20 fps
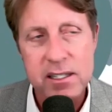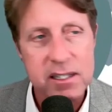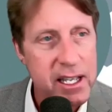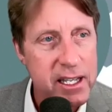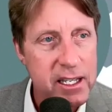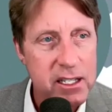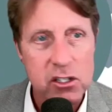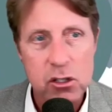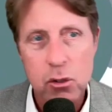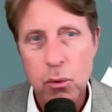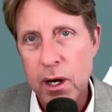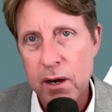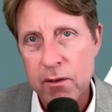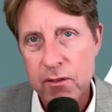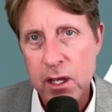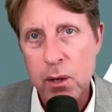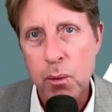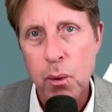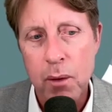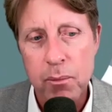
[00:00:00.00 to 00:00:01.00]
They can do whatever
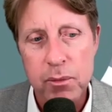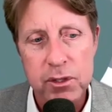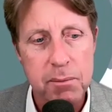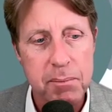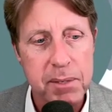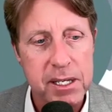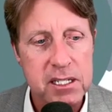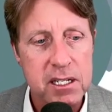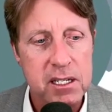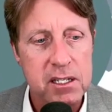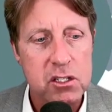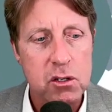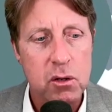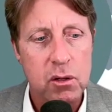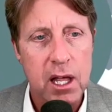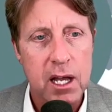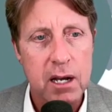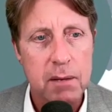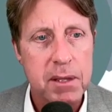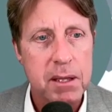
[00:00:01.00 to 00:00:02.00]
they want with the business. So a
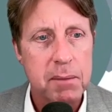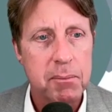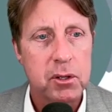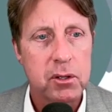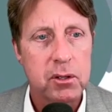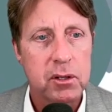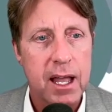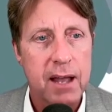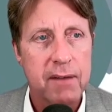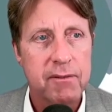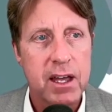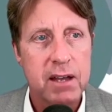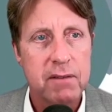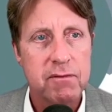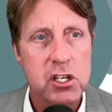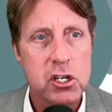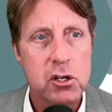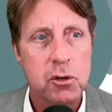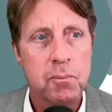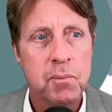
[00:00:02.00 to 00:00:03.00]
lot of people have that
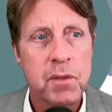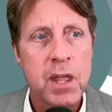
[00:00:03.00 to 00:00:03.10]
view.